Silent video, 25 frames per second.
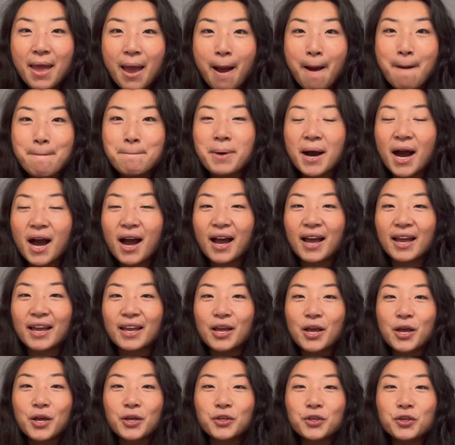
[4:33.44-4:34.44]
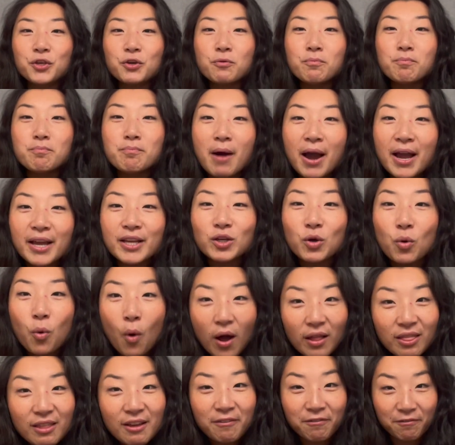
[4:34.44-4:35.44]
But you might
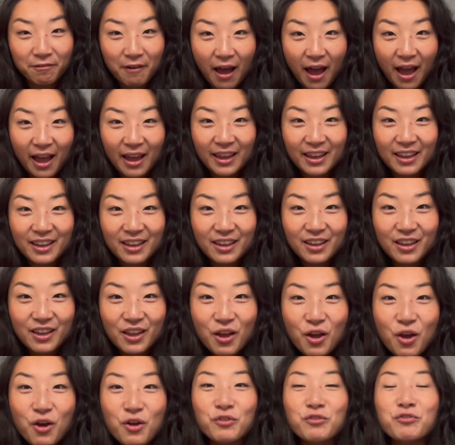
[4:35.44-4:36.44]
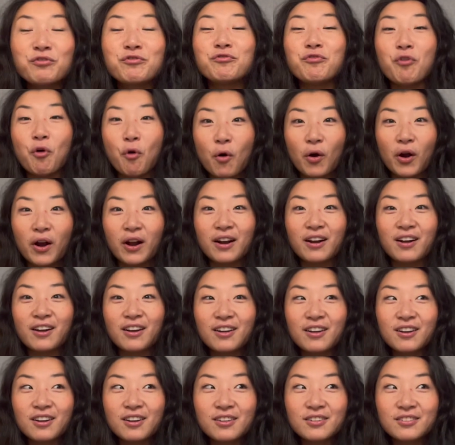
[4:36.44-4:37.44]
qualify for
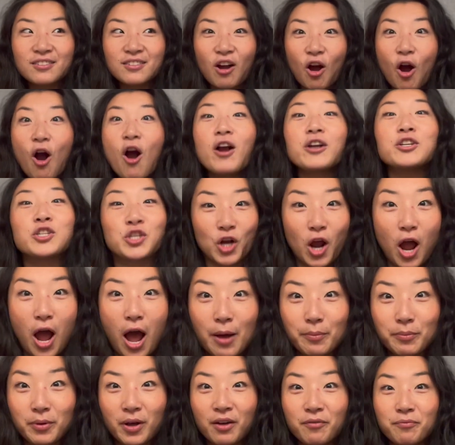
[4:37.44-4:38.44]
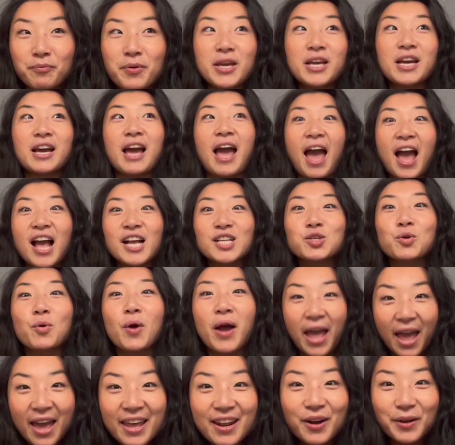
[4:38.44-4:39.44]
our job of being an actual
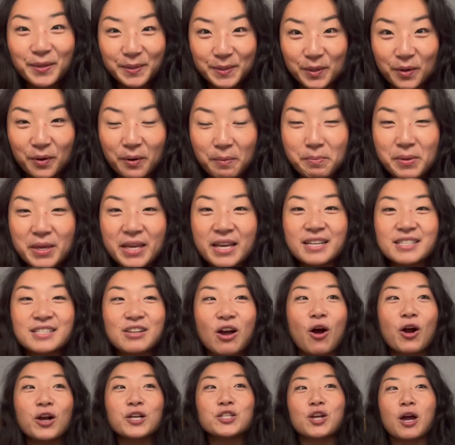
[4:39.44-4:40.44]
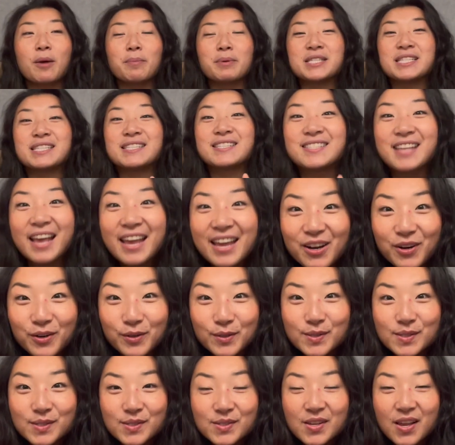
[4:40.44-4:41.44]
headhunter because our job is
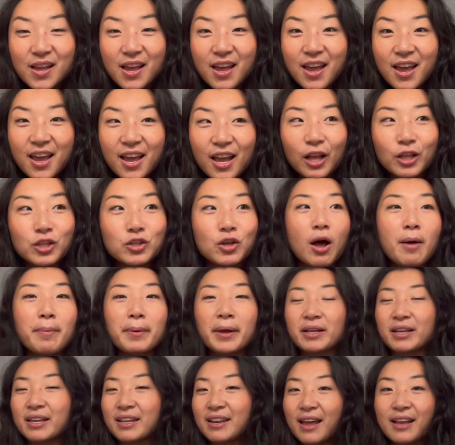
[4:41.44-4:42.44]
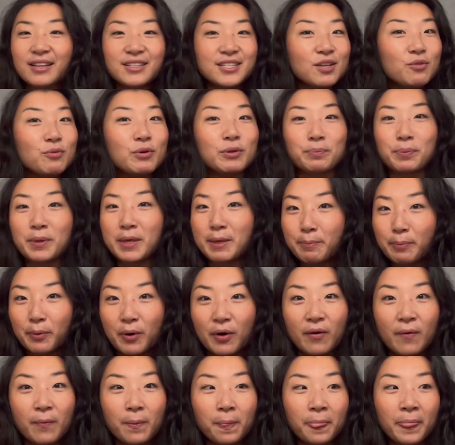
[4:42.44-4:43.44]
sales. It's all about connecting with
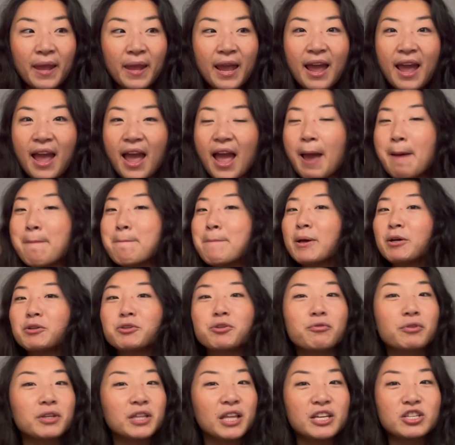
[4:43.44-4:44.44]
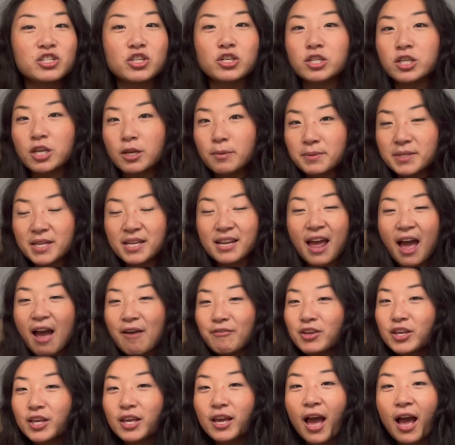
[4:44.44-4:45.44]
people and building relationships and
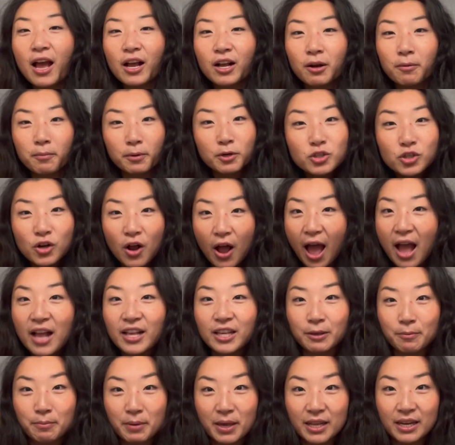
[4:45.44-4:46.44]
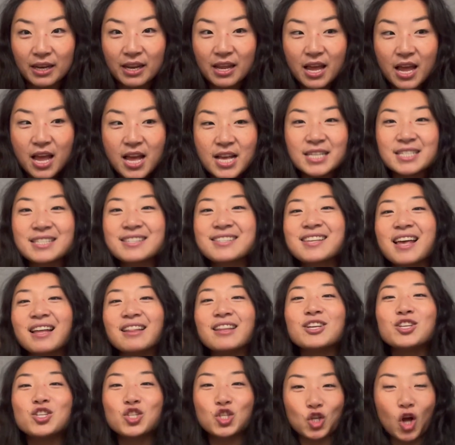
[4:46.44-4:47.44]
having commercial acumen,
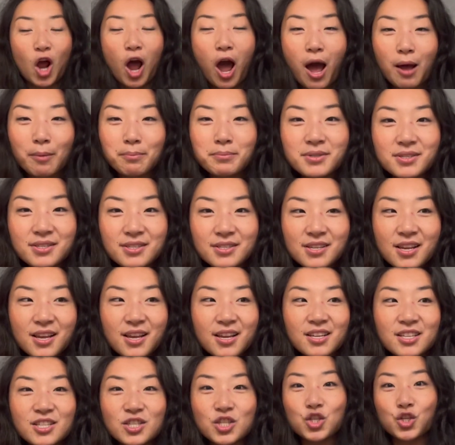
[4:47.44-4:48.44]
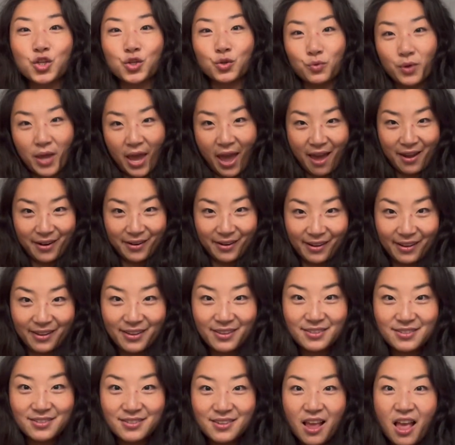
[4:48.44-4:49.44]
selling jobs to
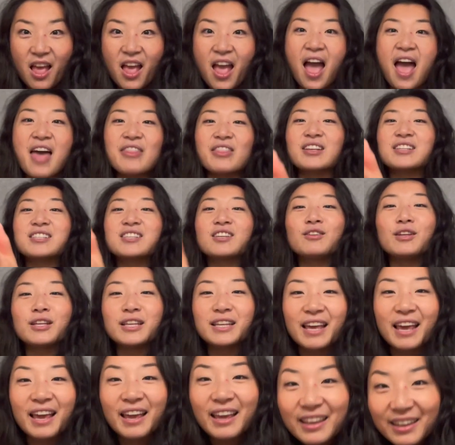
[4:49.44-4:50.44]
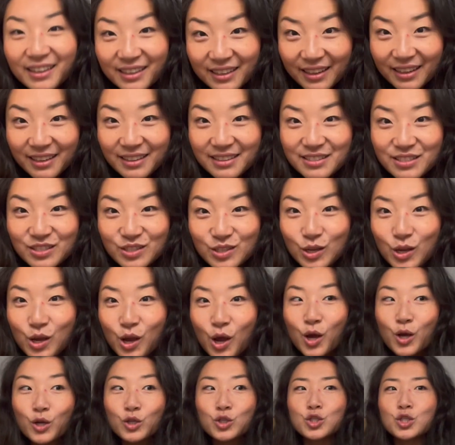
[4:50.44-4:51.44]
candidates, and then selling candidates
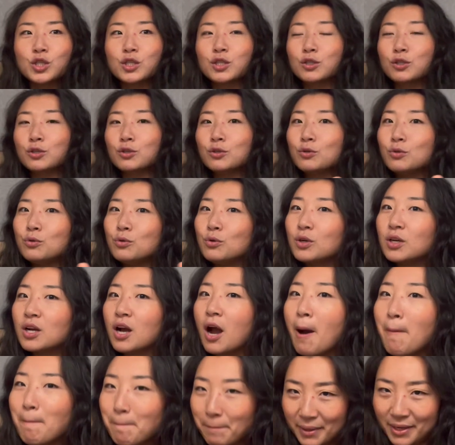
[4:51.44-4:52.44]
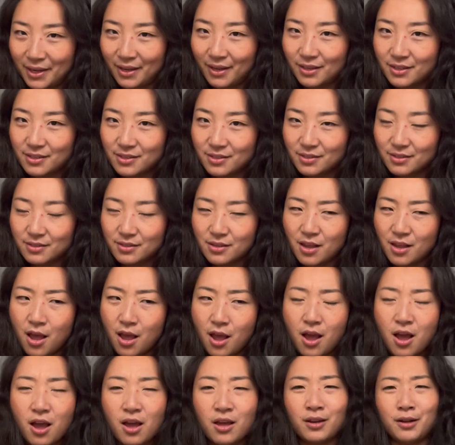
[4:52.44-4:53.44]
to companies.
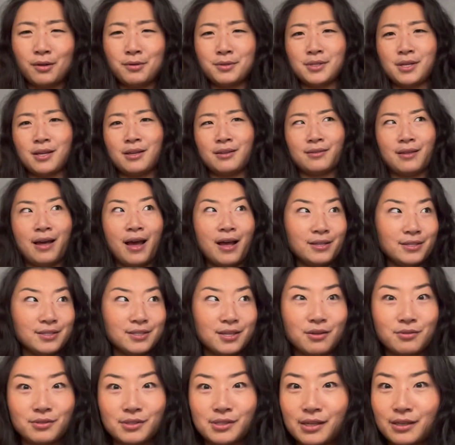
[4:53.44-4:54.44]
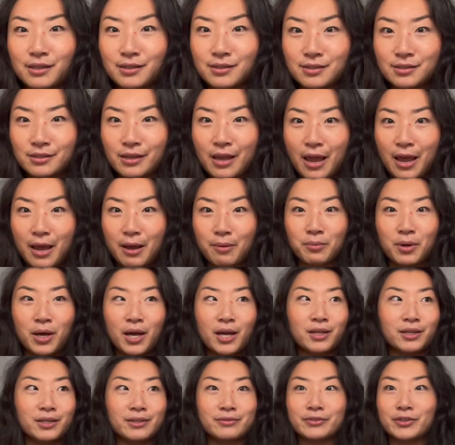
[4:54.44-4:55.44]
And I was like, that sounds like a scam. I
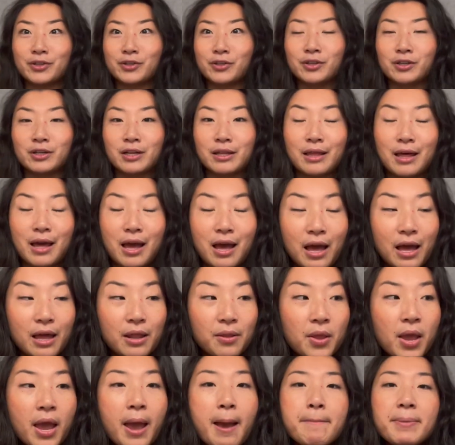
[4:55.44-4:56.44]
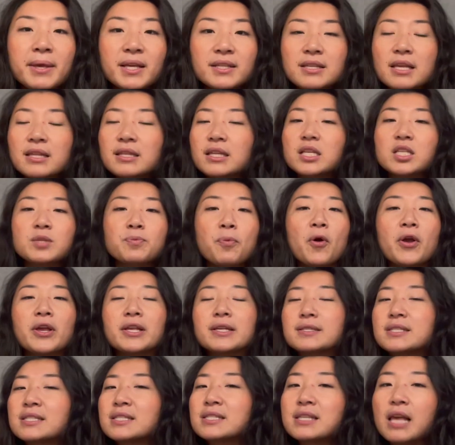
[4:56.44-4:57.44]
never heard of that. Because at this point,
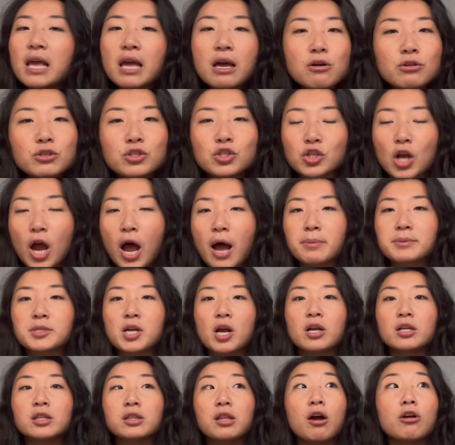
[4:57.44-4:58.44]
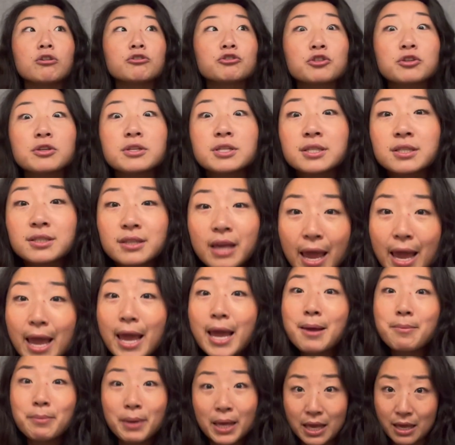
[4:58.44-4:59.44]
sales jobs are largely
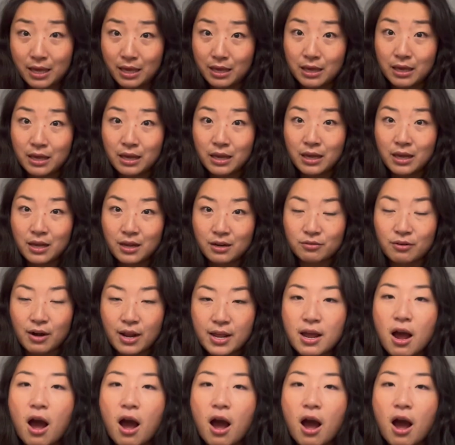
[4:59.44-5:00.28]
scammy right?